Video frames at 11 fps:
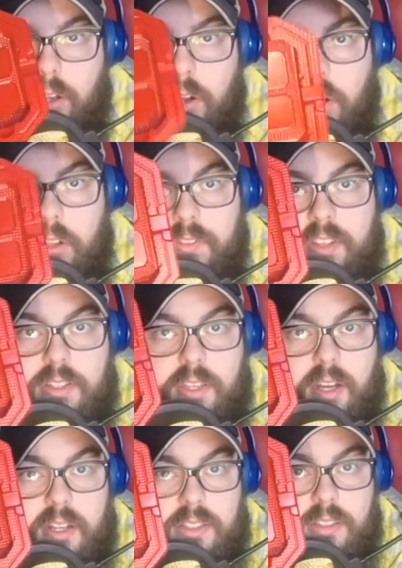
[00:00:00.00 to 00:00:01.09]
all of these
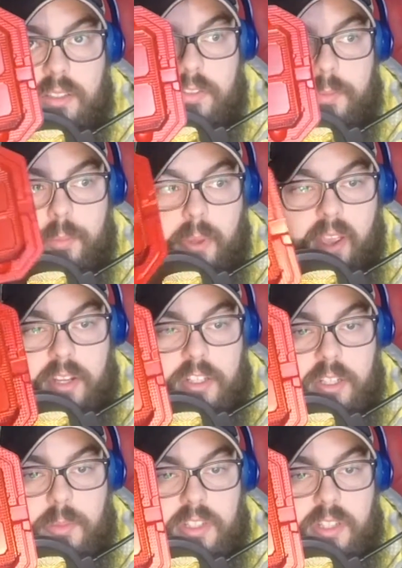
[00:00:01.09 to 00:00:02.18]
kinds of
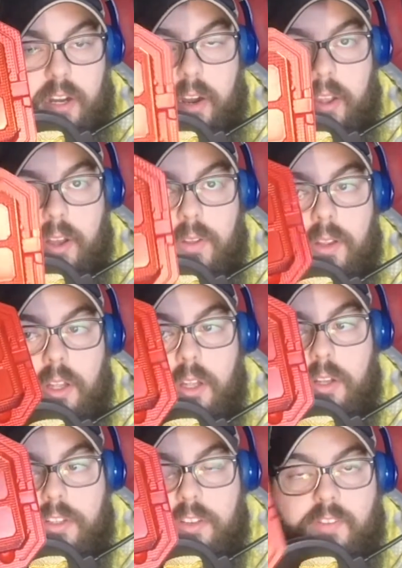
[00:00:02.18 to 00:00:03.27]
packaging material
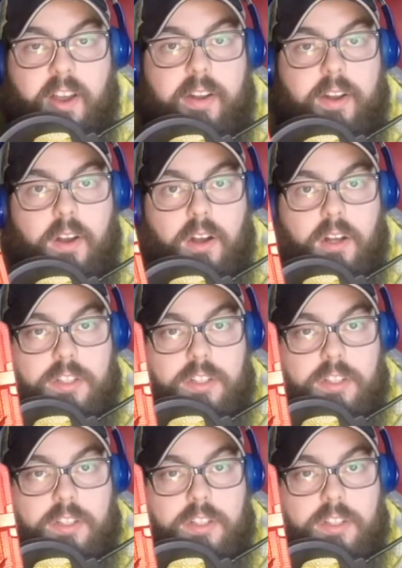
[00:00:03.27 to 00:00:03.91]
to find odd